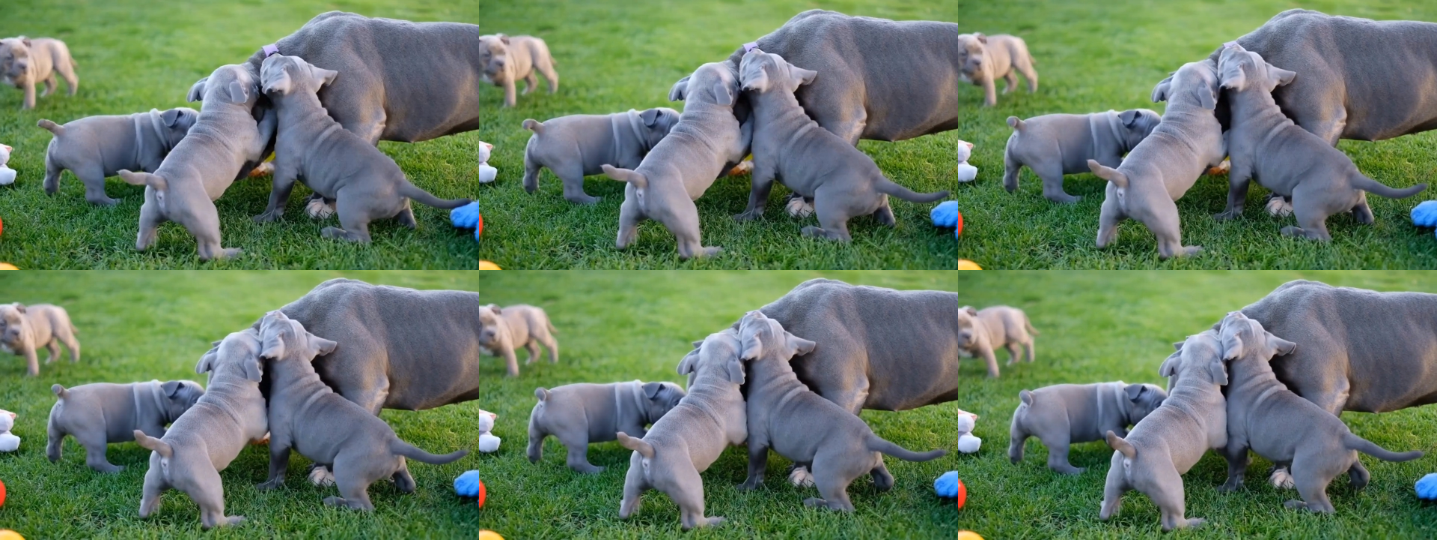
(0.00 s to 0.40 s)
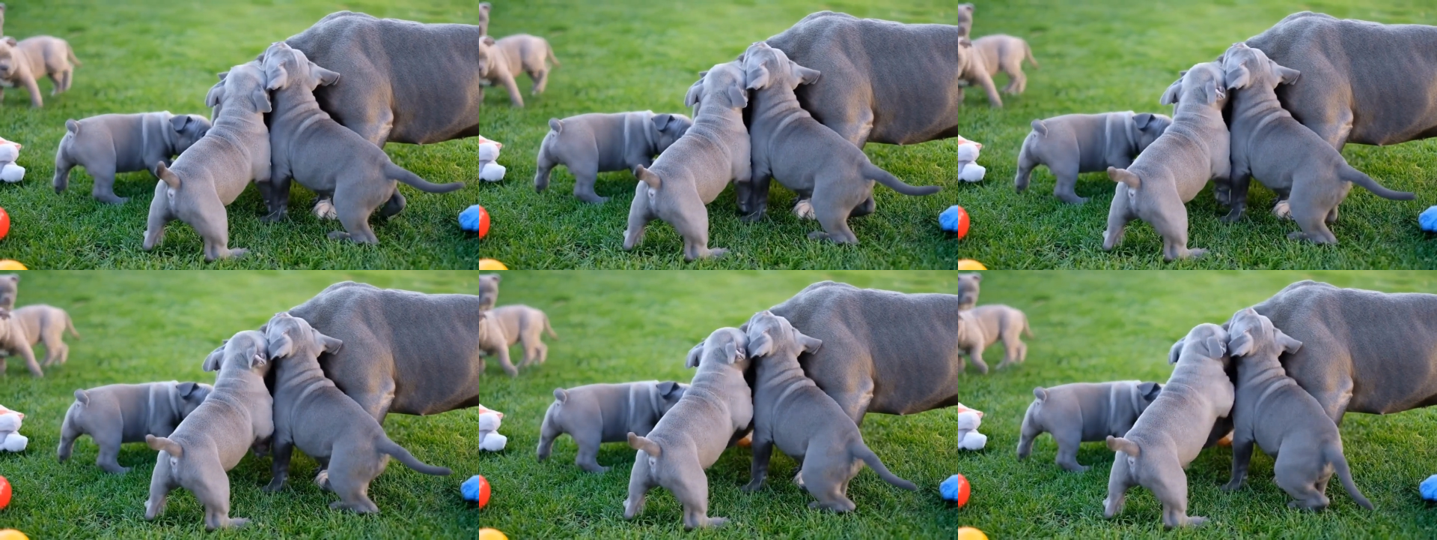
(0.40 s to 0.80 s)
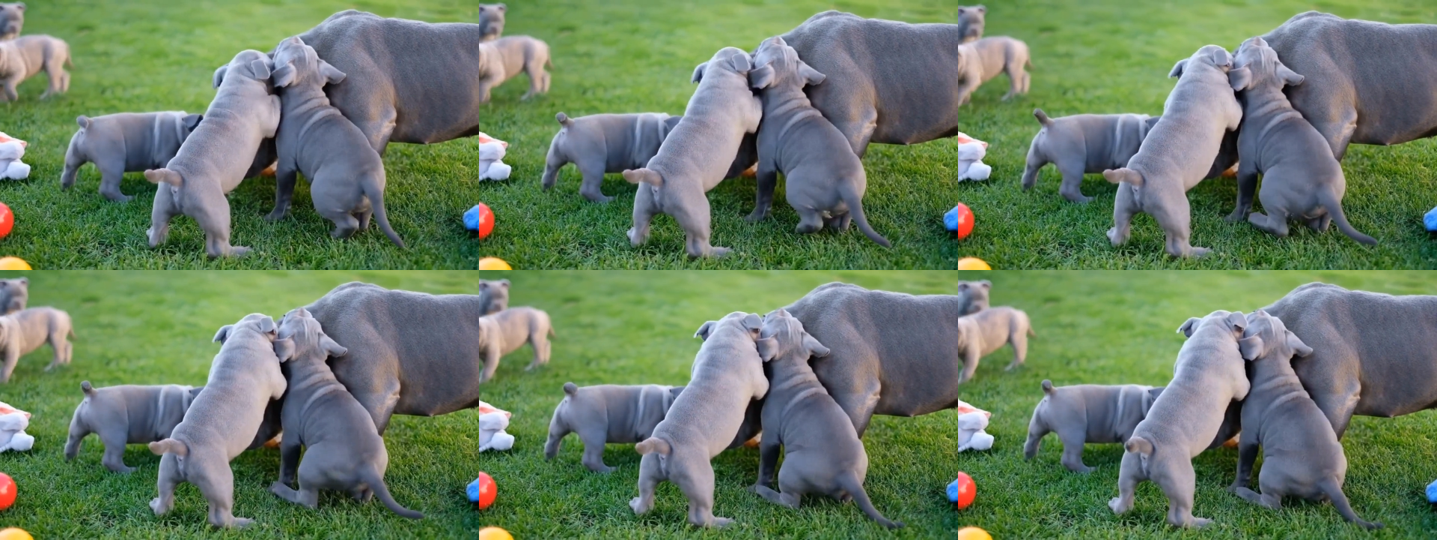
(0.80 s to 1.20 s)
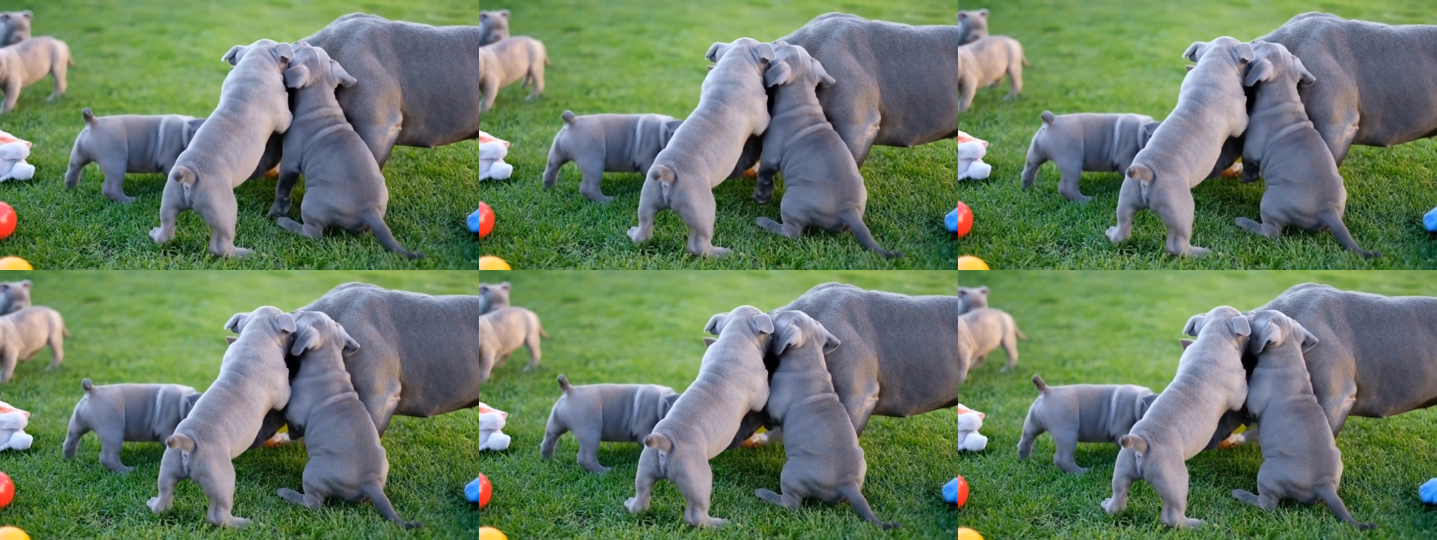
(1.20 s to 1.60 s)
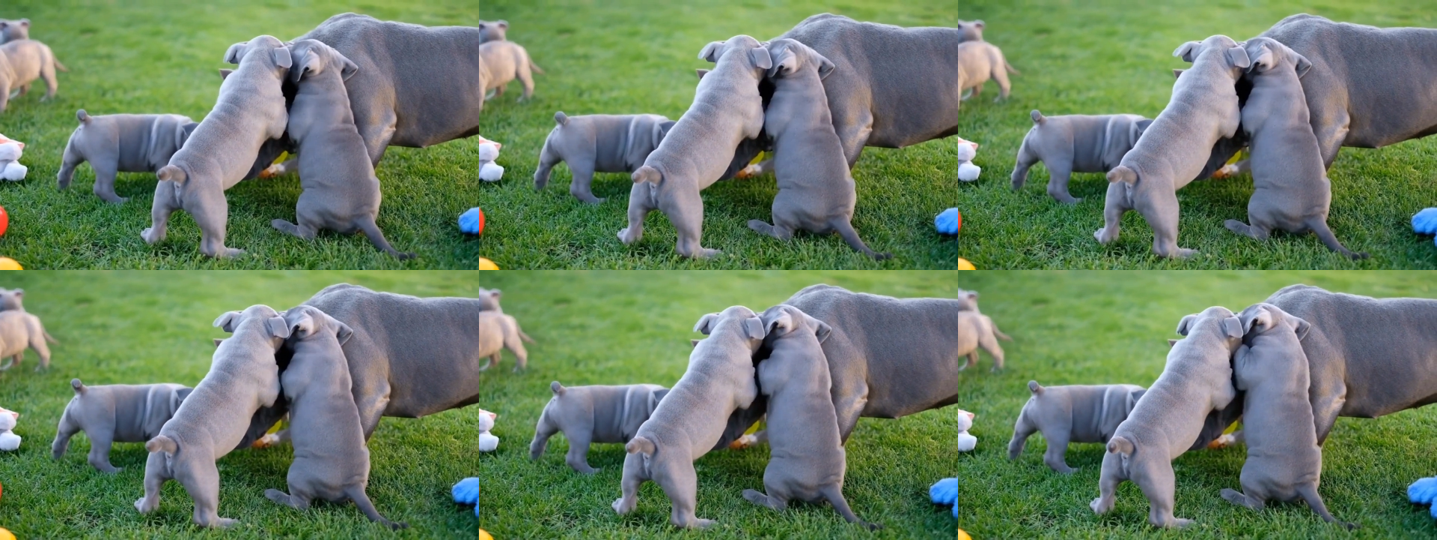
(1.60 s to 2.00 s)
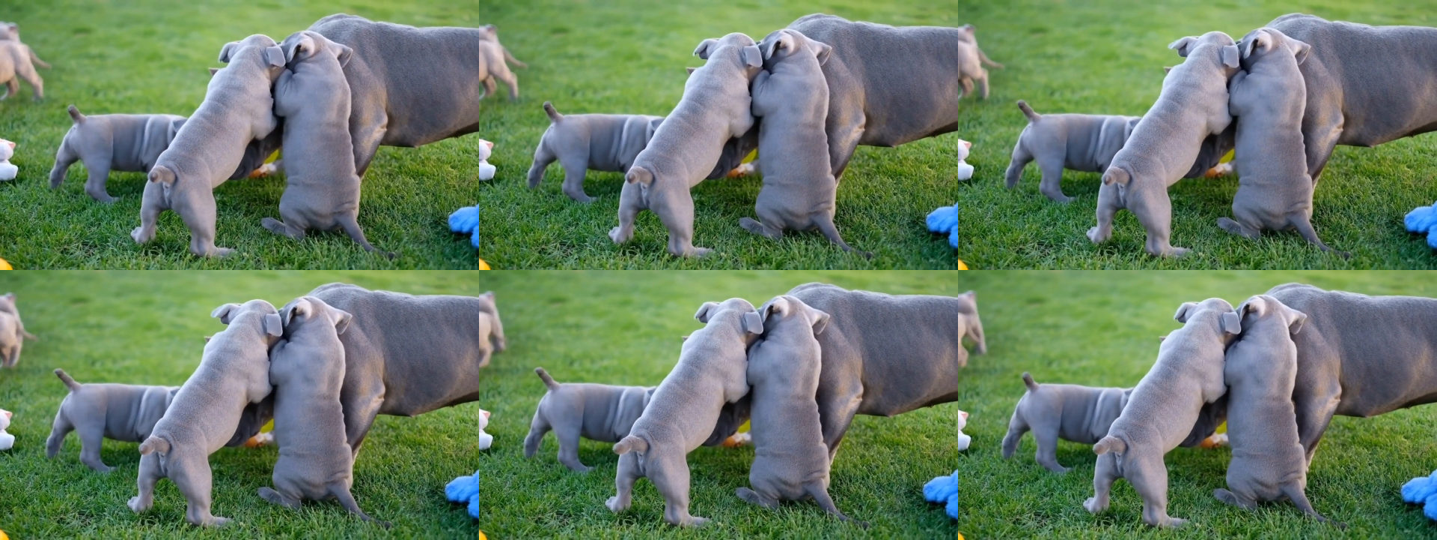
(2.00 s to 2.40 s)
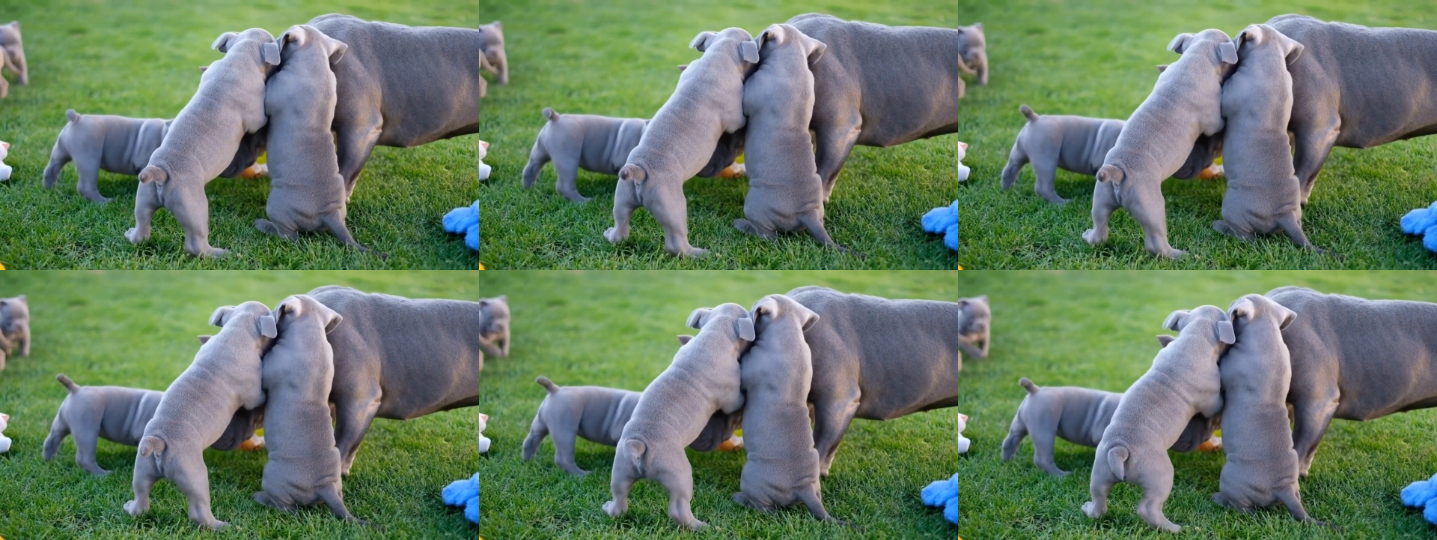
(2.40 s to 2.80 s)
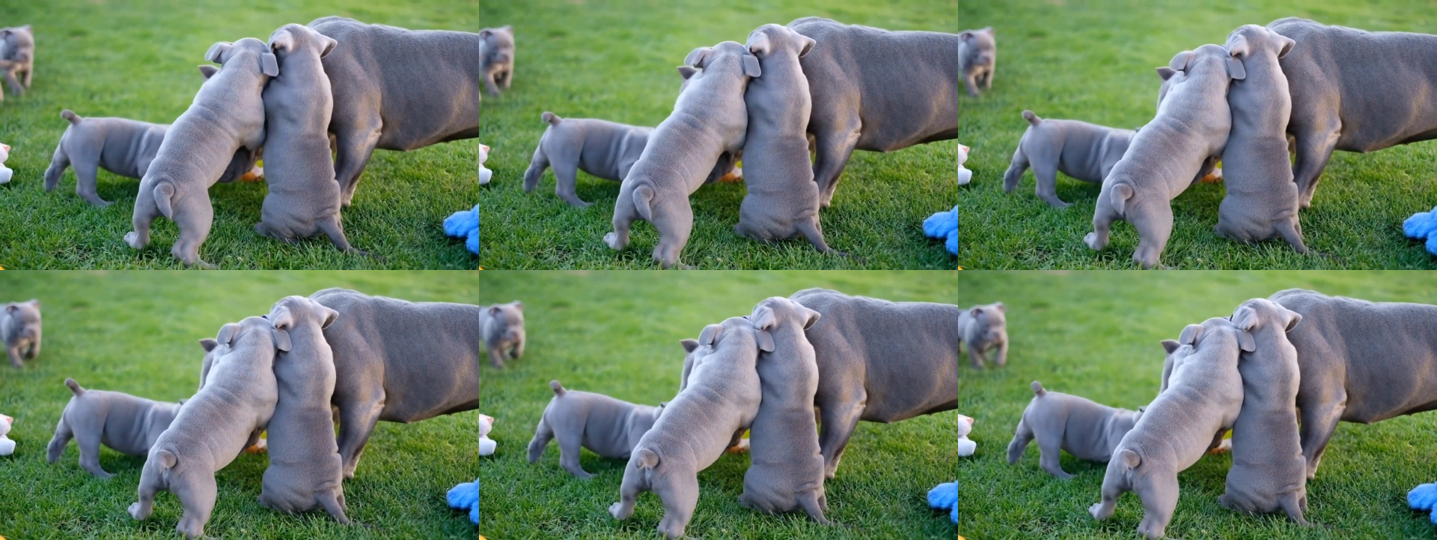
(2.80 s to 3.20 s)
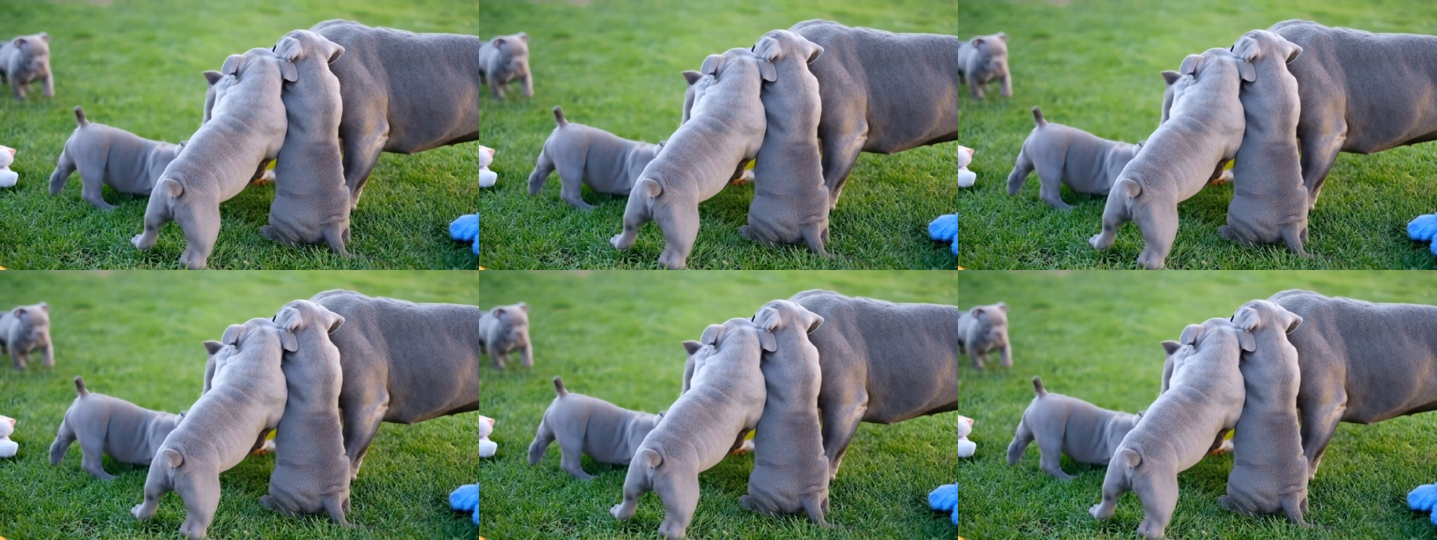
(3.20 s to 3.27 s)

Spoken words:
No face is visible, so there are no lips to read.